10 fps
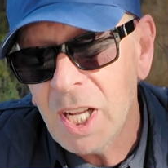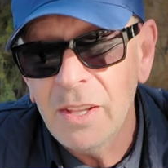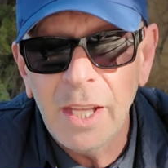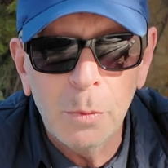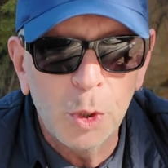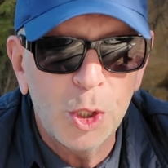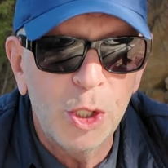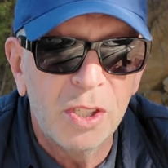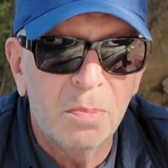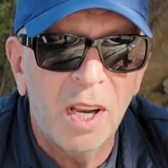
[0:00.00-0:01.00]
they will
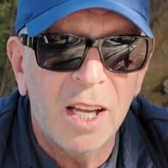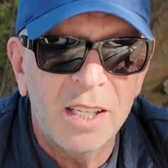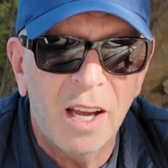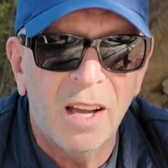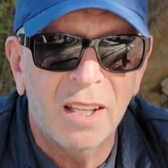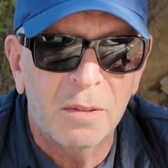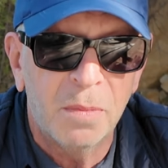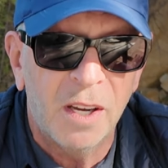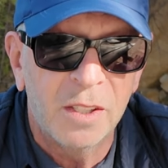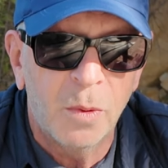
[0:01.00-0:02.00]
turn a blind eye,
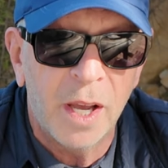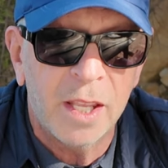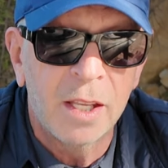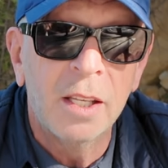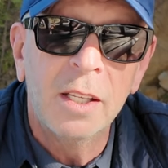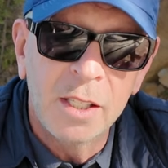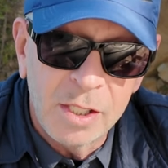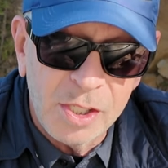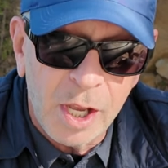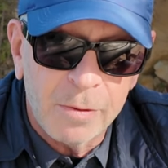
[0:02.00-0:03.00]
by the way.
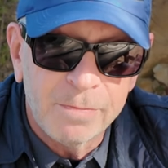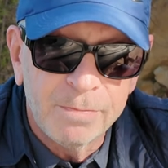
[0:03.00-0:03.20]
So,